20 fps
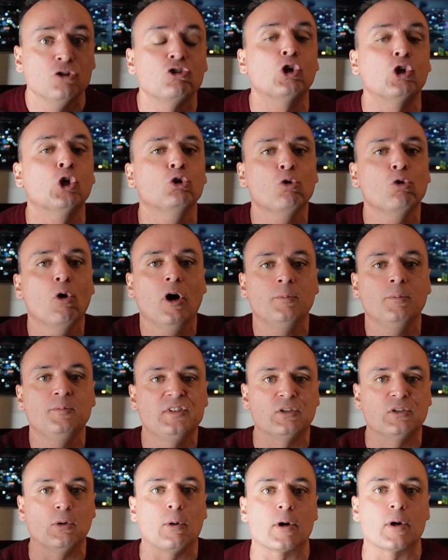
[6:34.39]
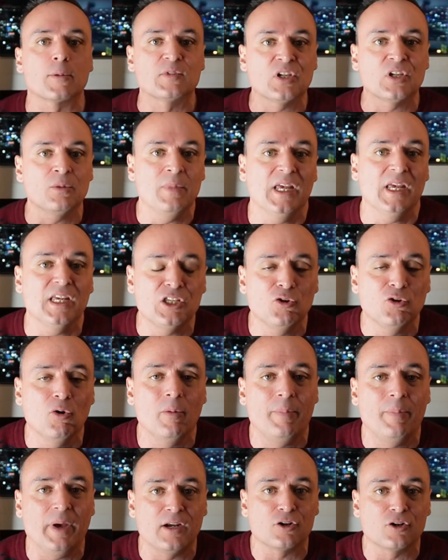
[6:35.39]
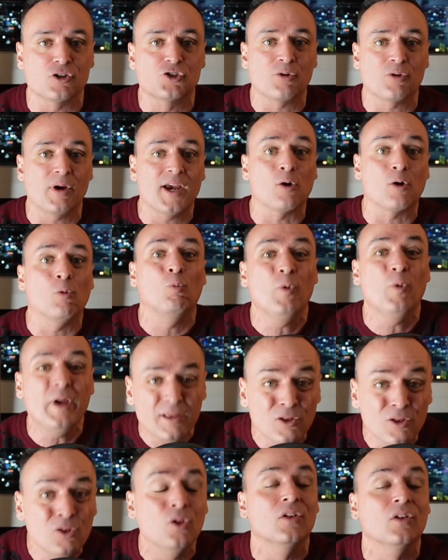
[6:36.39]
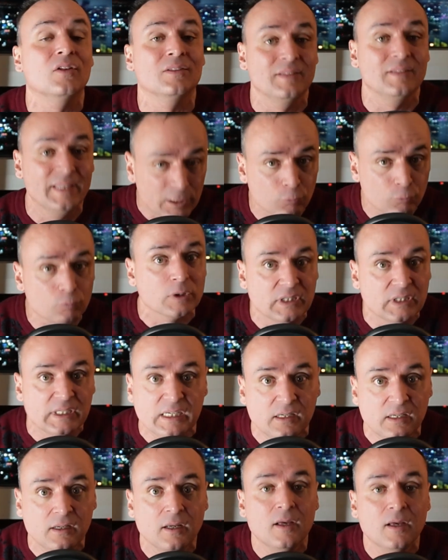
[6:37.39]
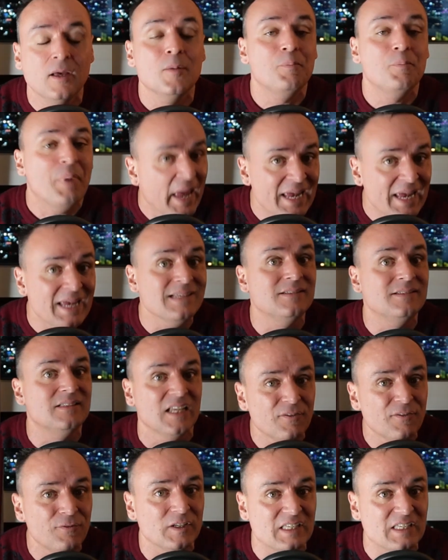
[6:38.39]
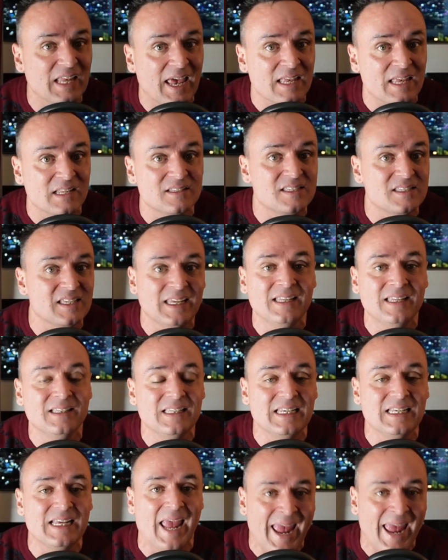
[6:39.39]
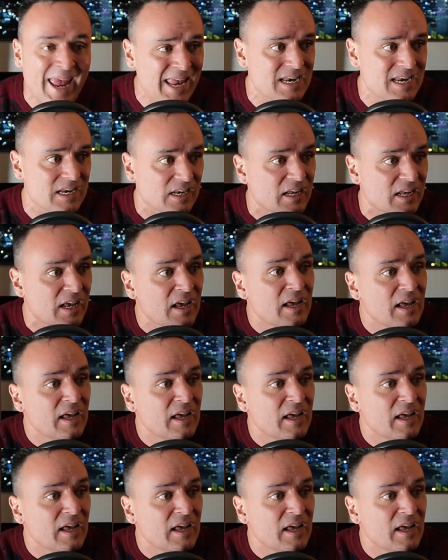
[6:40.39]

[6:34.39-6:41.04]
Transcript: to absorb to make you a better trader will literally pay dividends in the end.